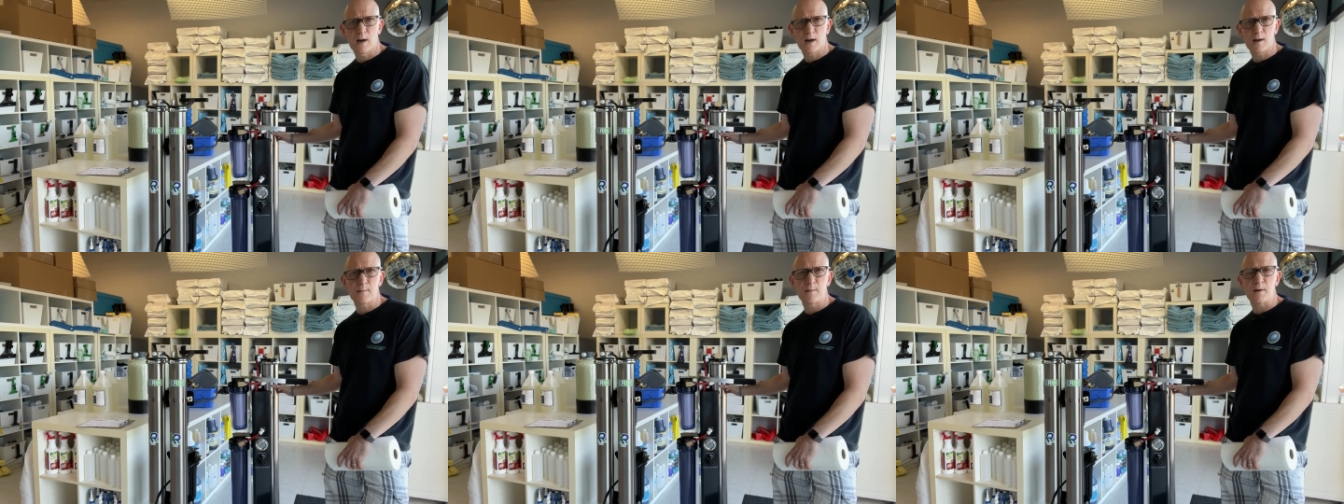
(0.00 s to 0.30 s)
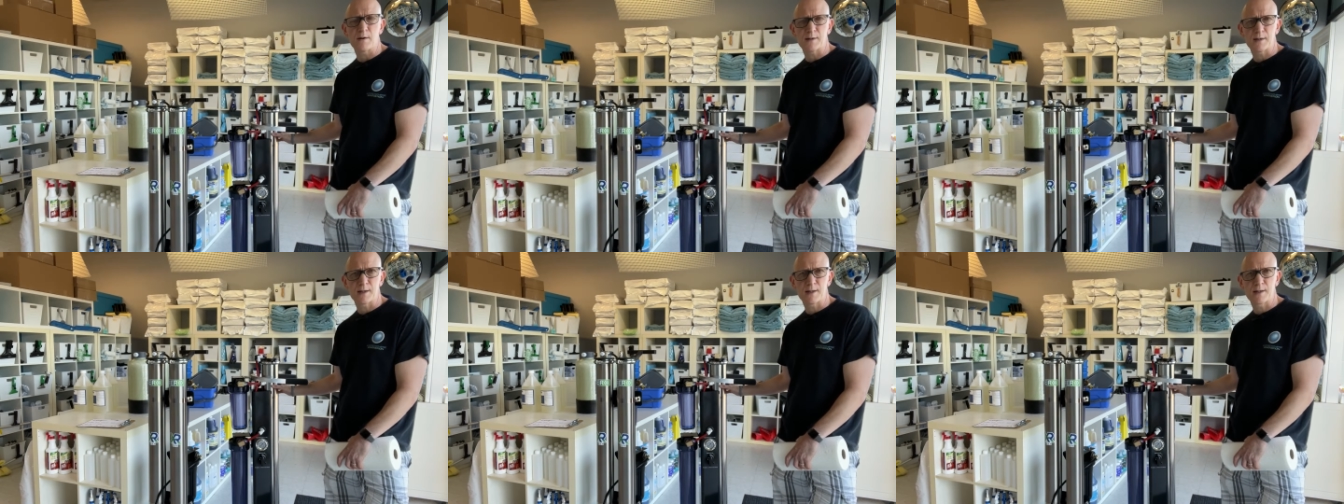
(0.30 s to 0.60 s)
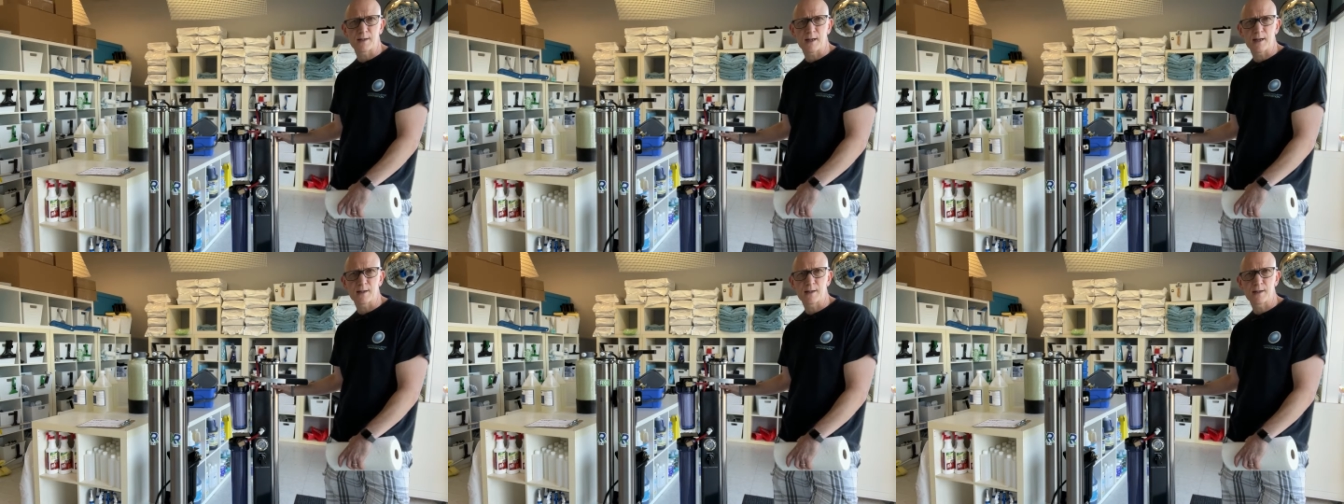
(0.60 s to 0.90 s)
on a
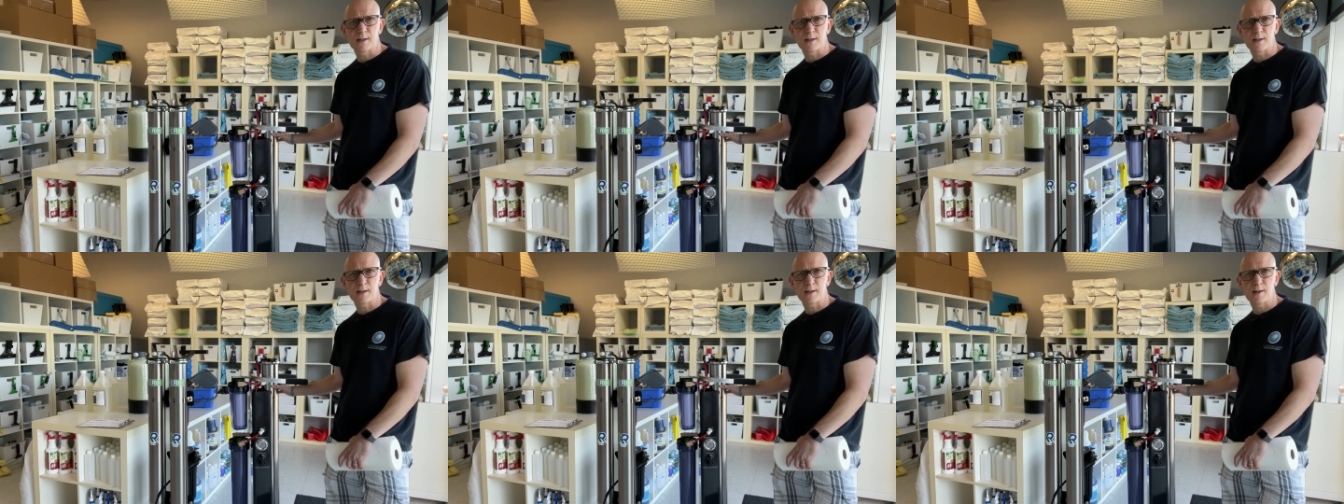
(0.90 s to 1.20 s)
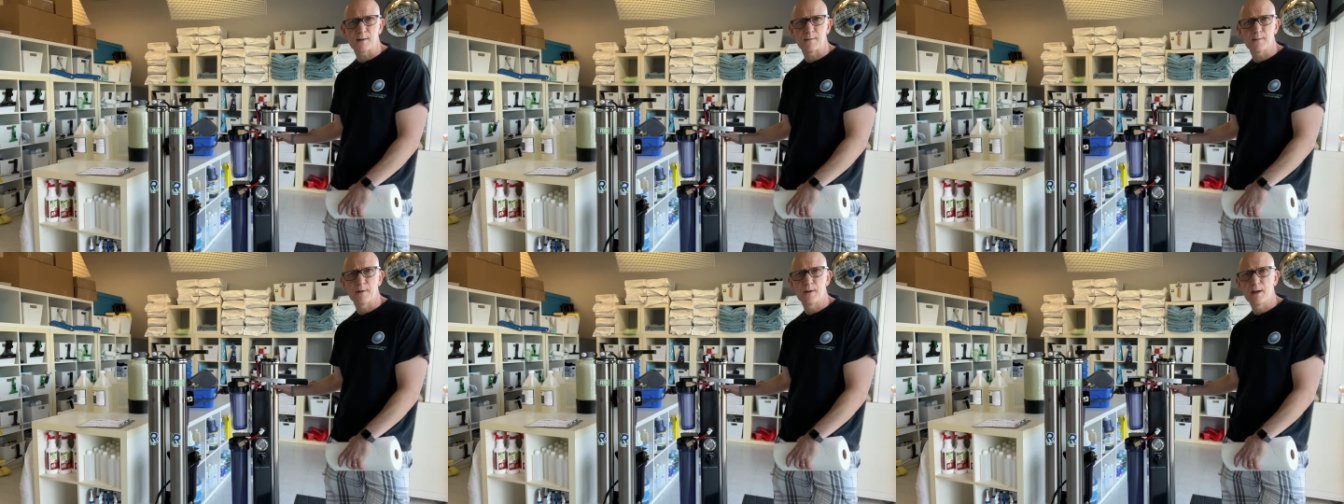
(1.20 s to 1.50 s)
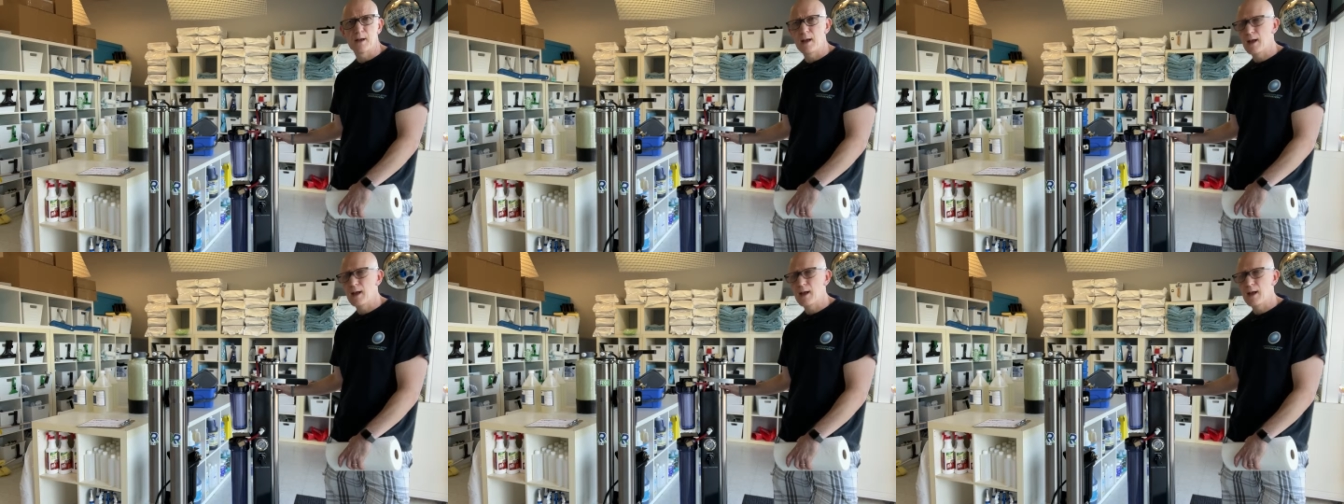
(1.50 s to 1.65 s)
multi-stage system,